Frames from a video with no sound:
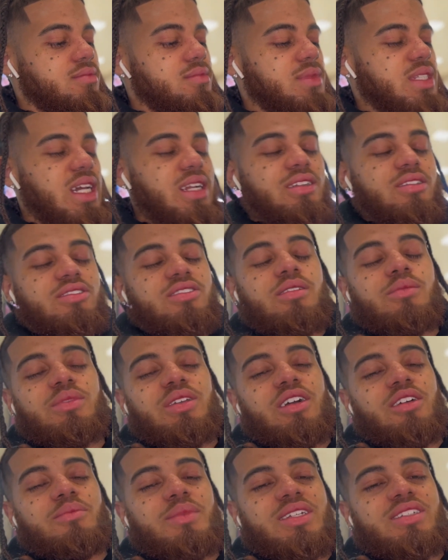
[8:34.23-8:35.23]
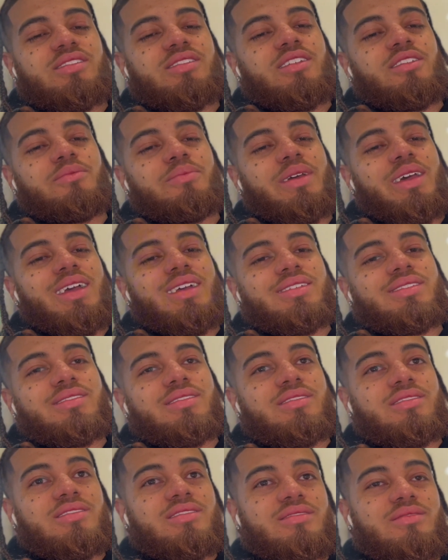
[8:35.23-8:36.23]
I know some of y'all might skip past
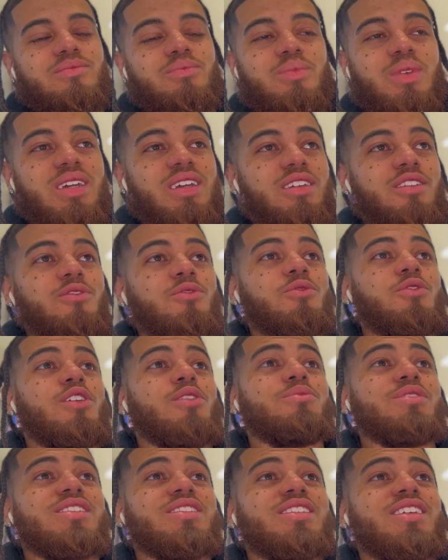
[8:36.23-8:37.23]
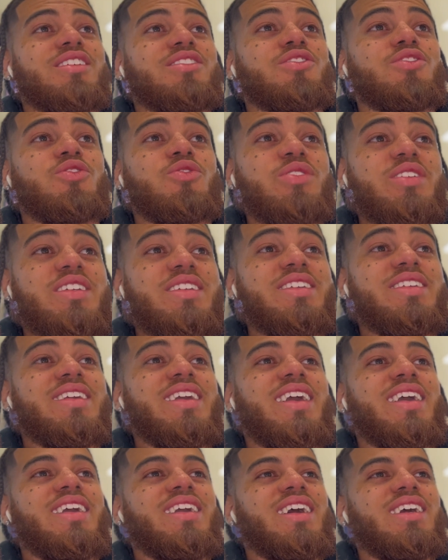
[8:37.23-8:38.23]
this, but we almost at 3K.